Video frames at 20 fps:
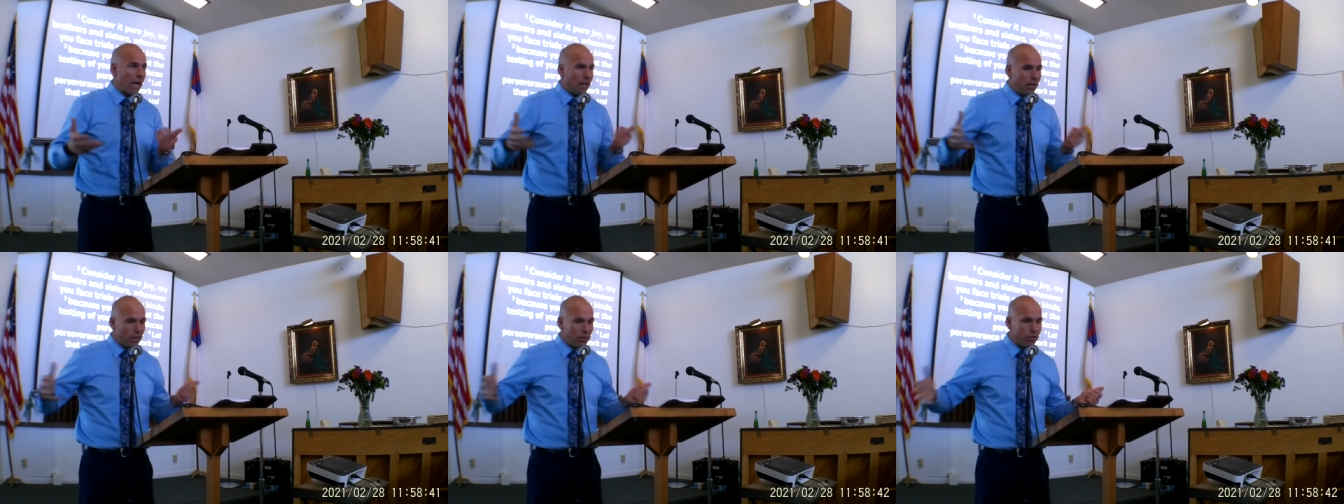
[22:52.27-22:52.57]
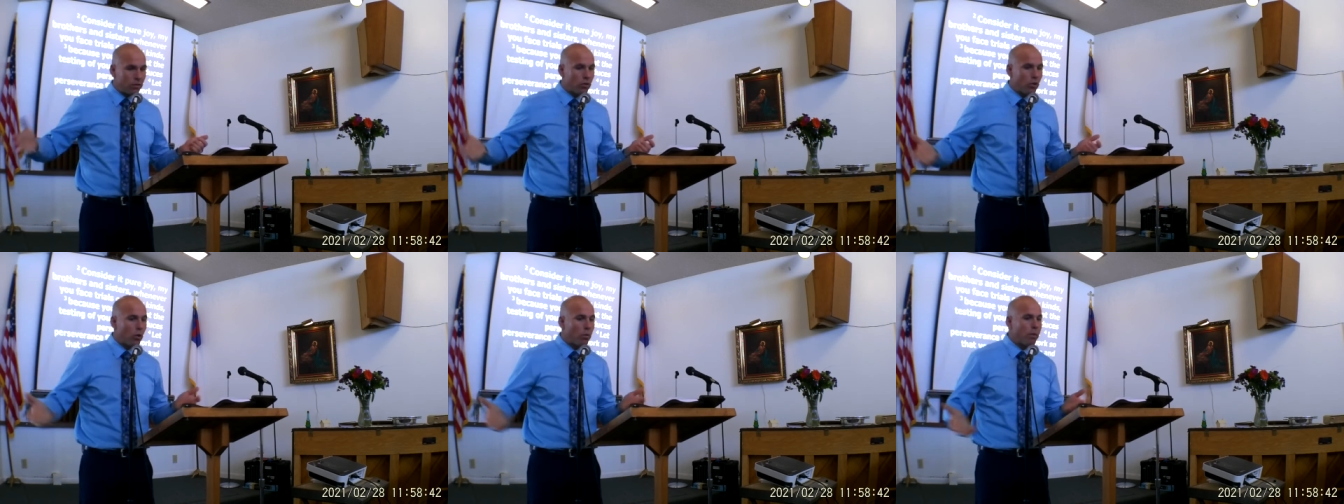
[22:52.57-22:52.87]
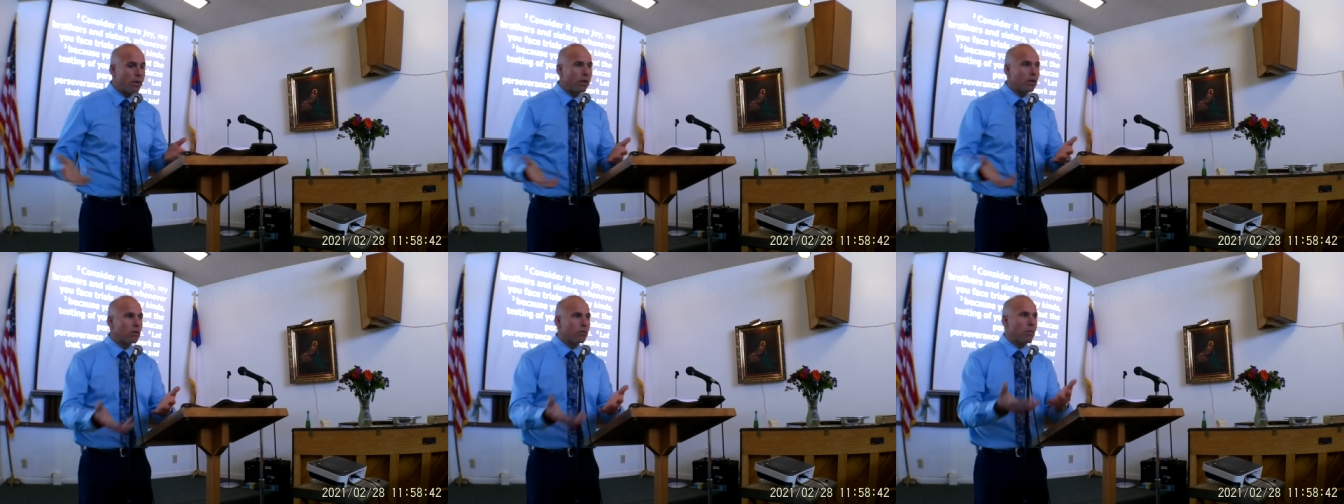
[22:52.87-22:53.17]
He's scooping
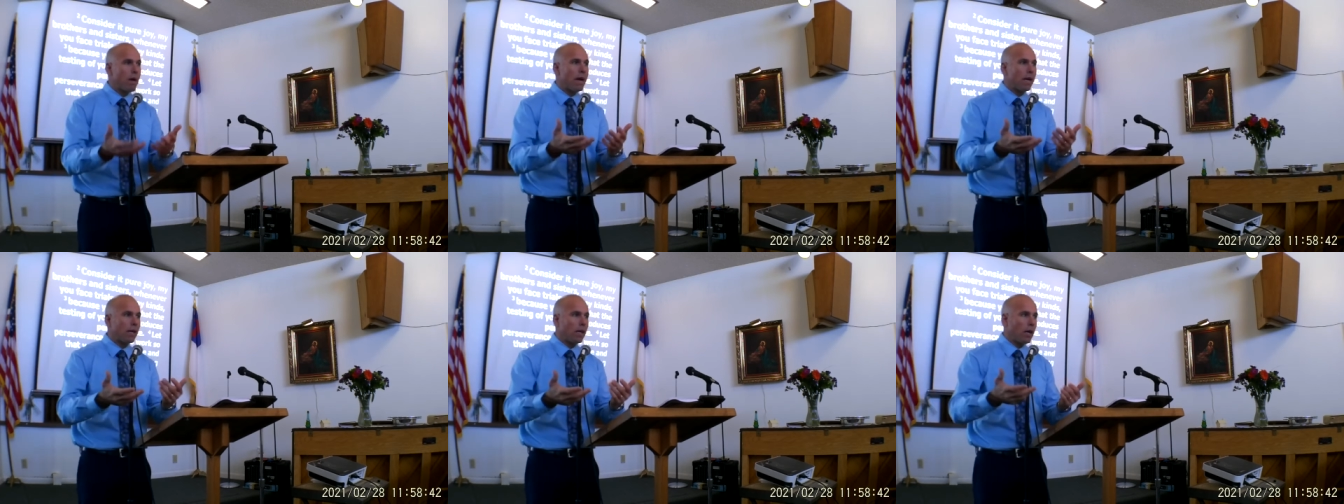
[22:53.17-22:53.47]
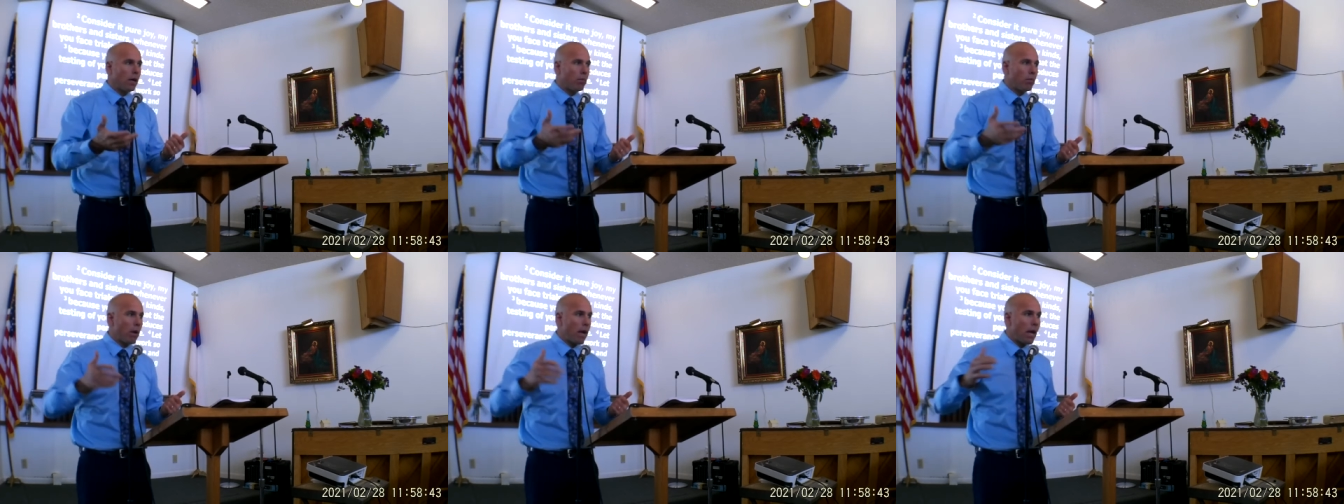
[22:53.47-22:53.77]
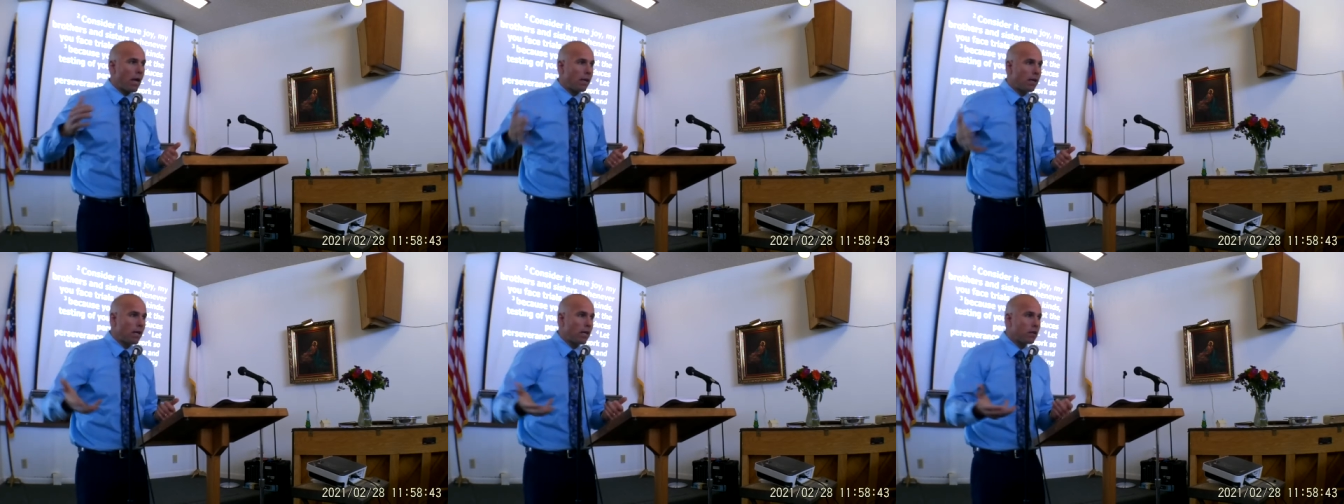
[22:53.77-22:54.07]
us back up
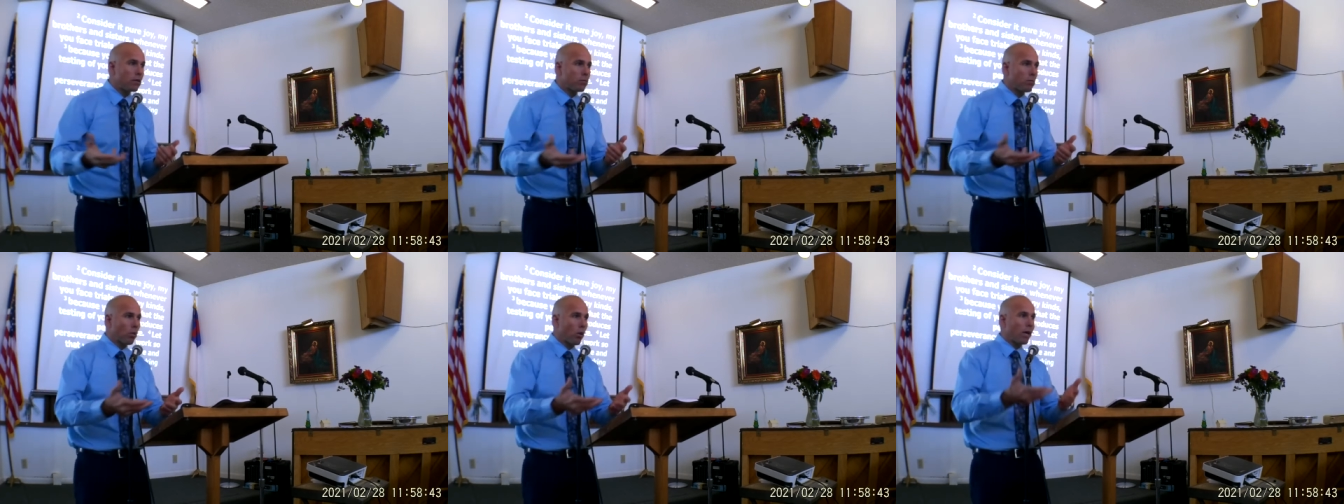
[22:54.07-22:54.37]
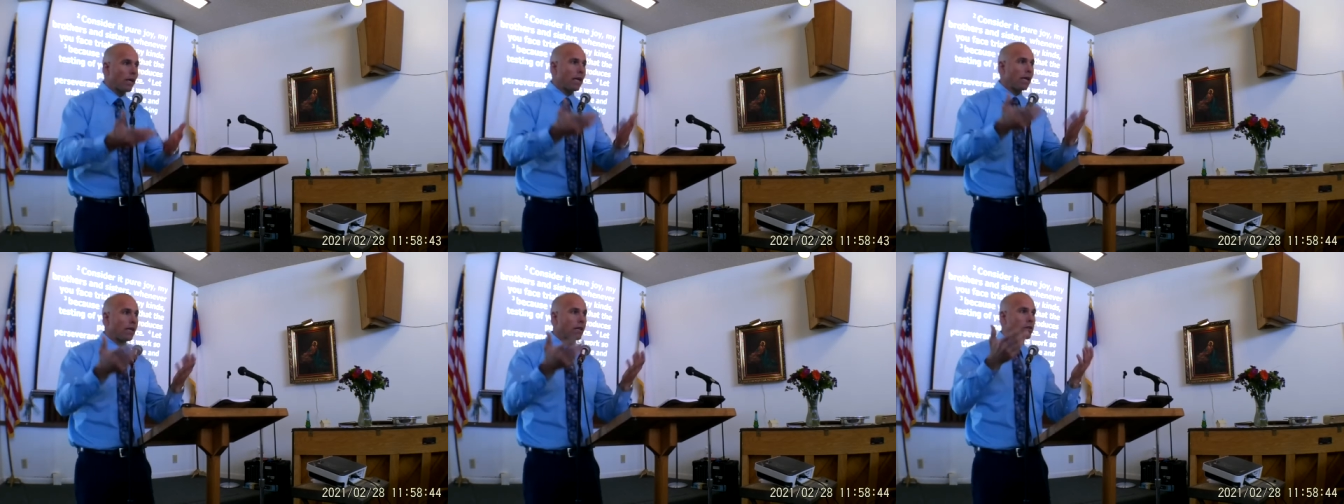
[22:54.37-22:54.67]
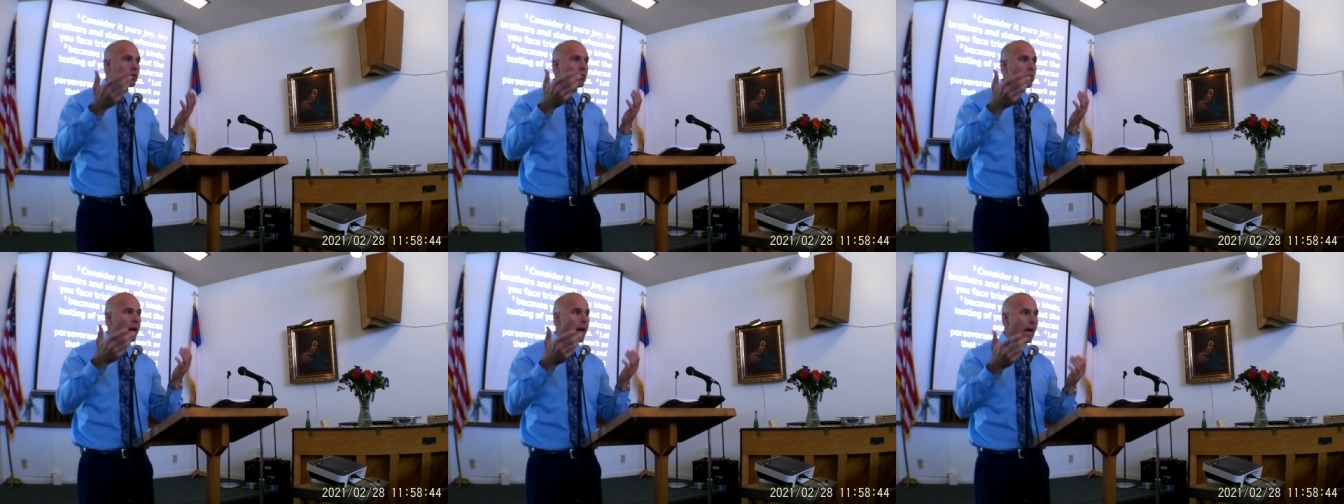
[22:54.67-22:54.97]
and he's bringing
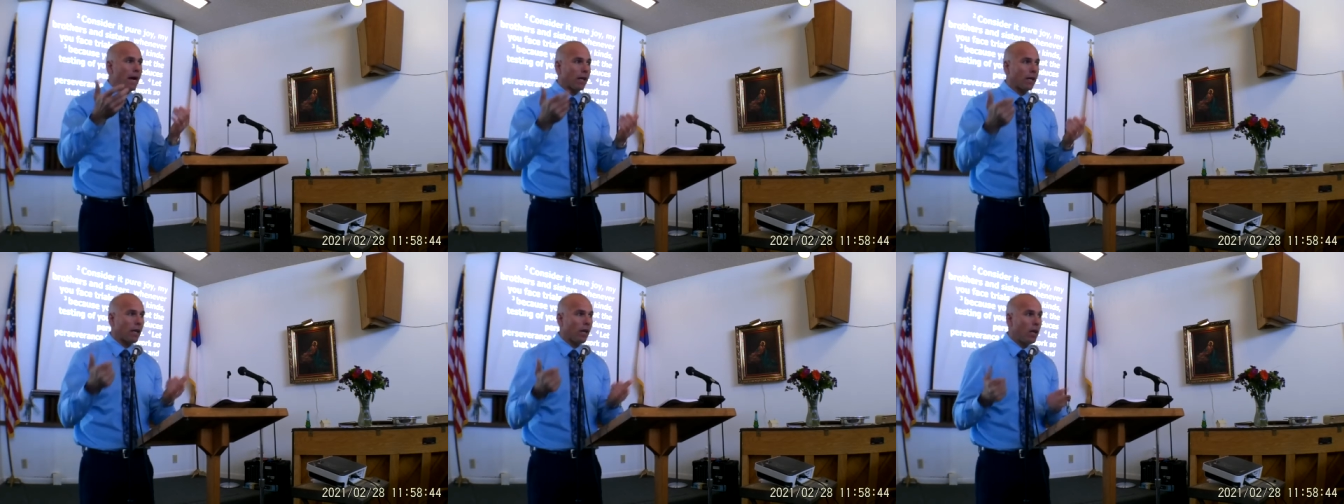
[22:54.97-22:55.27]
us back.